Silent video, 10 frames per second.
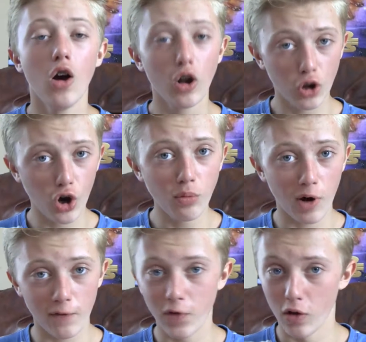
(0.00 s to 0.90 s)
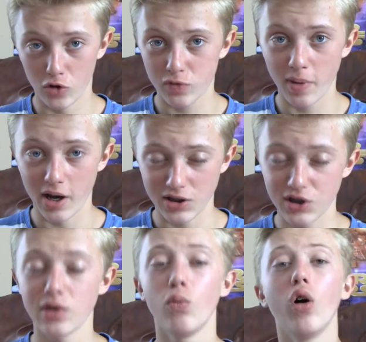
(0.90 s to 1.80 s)
Hello, my fellow
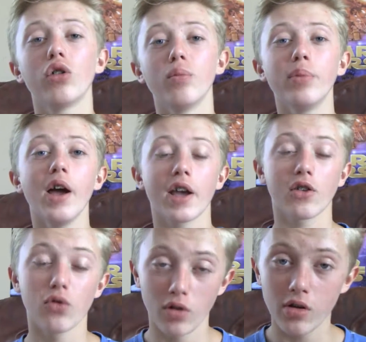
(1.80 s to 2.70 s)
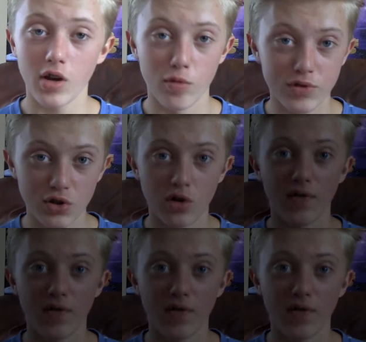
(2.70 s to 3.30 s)
spazzes, and welcome back to another episode